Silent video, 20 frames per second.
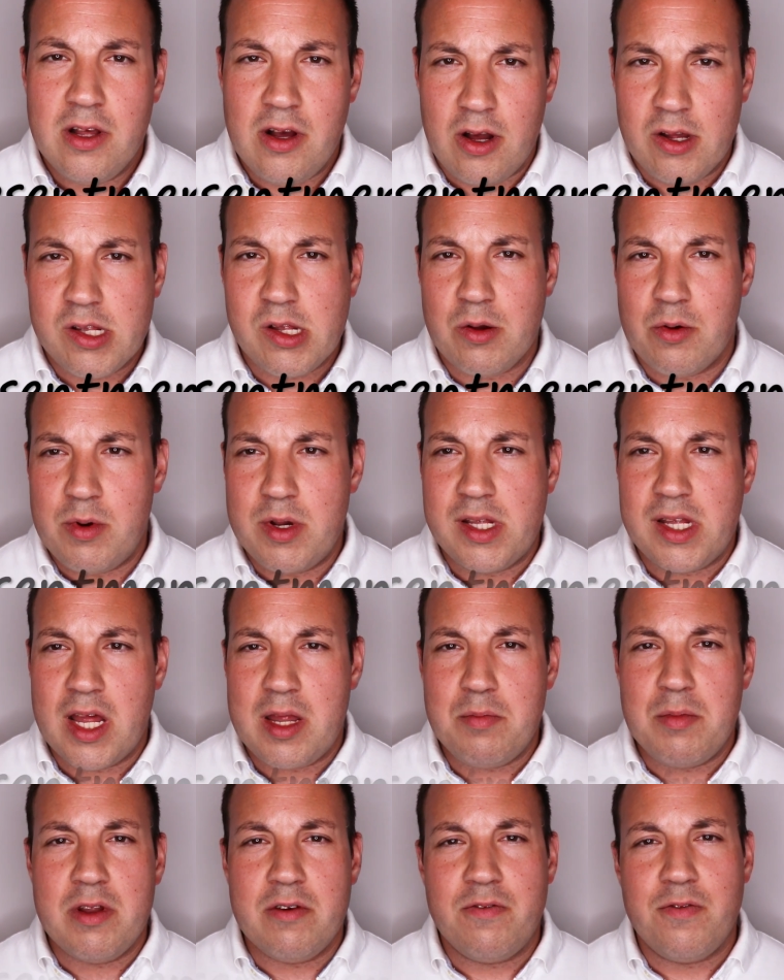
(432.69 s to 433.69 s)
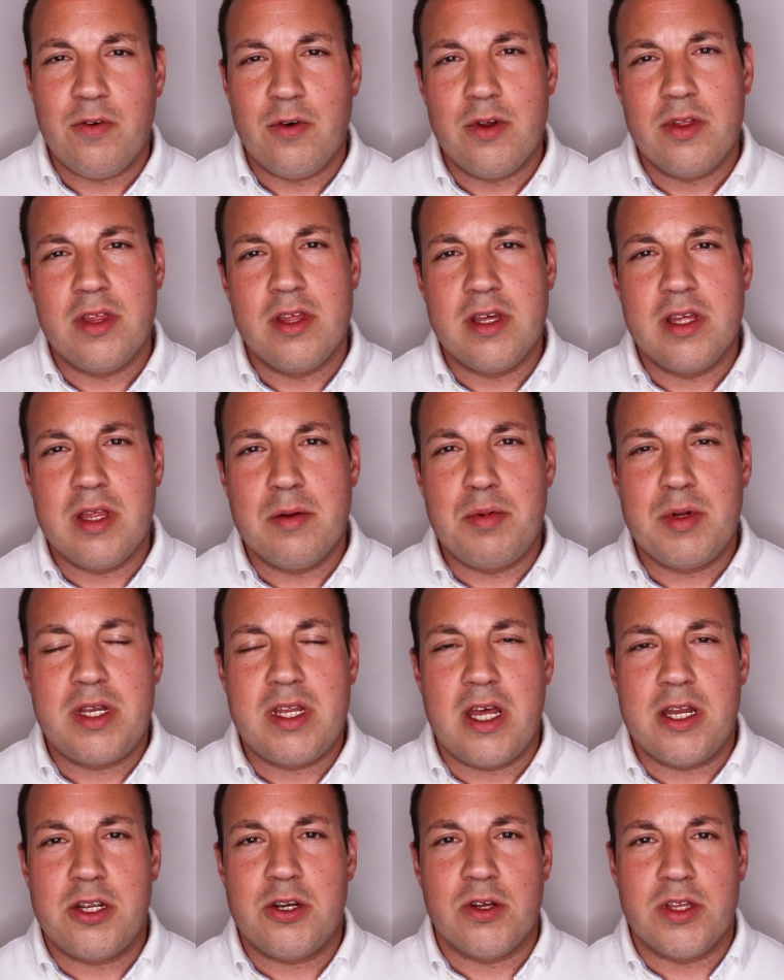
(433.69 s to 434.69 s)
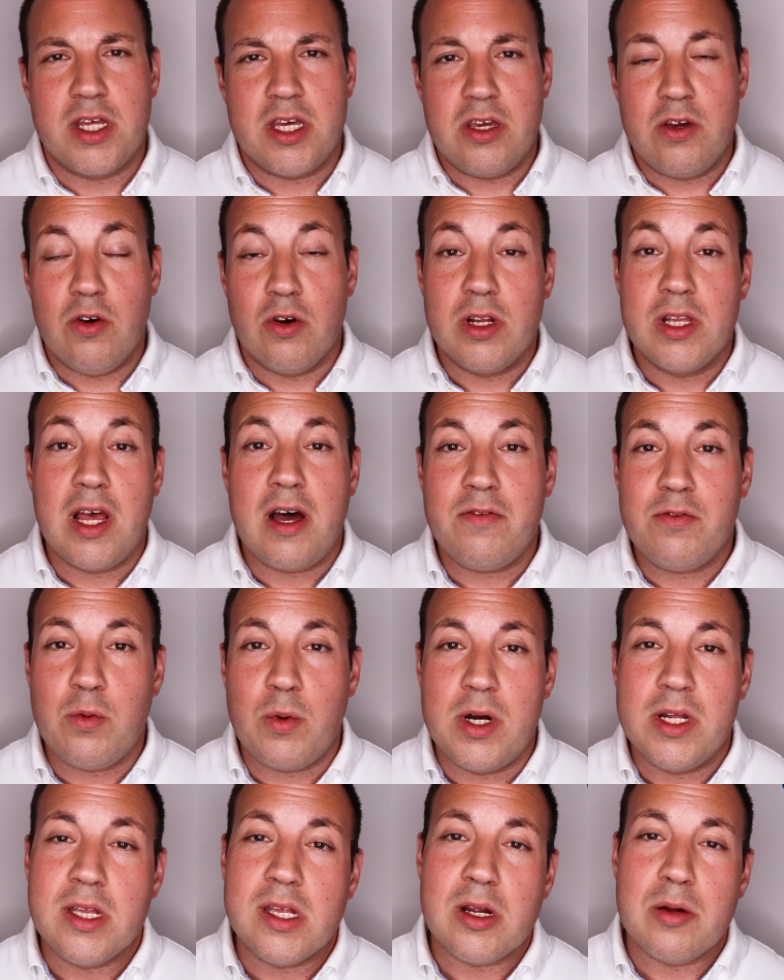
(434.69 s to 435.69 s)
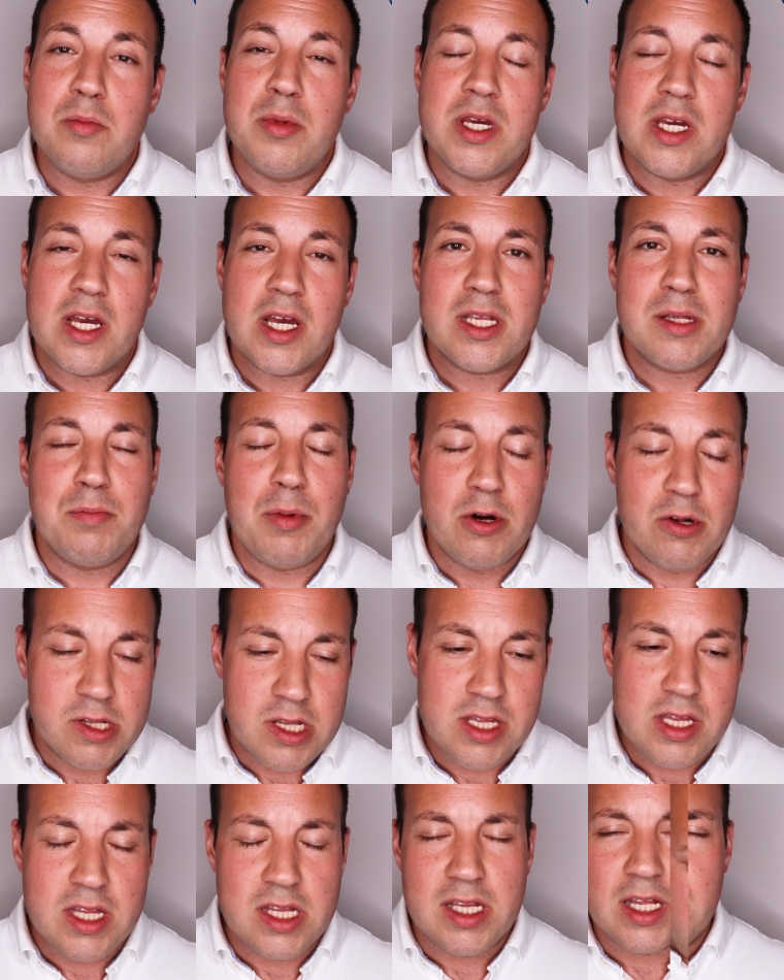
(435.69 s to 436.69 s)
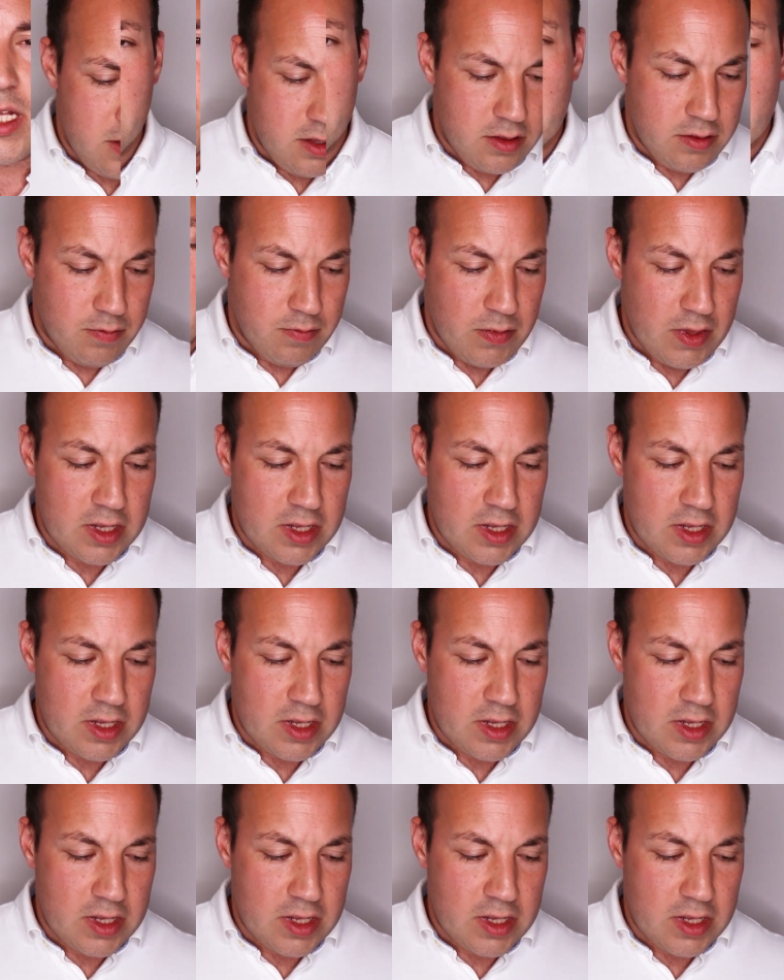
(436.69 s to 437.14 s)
also resentment for the potential that your loved ones are being exposed to these things.